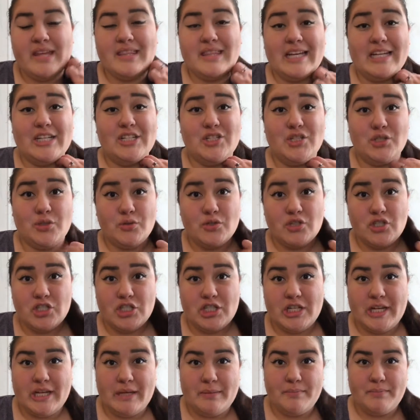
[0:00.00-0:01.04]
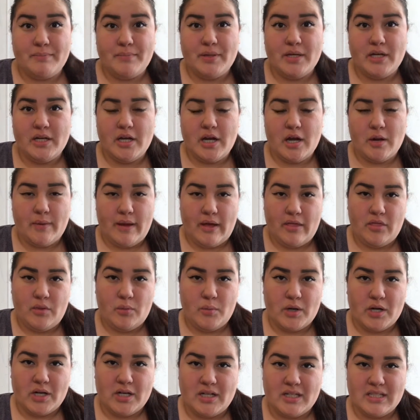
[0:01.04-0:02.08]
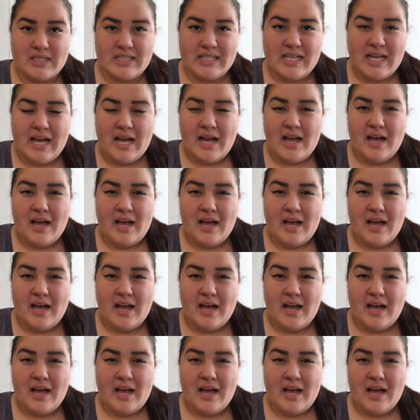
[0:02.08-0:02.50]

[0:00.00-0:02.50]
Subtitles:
They do ship around the world.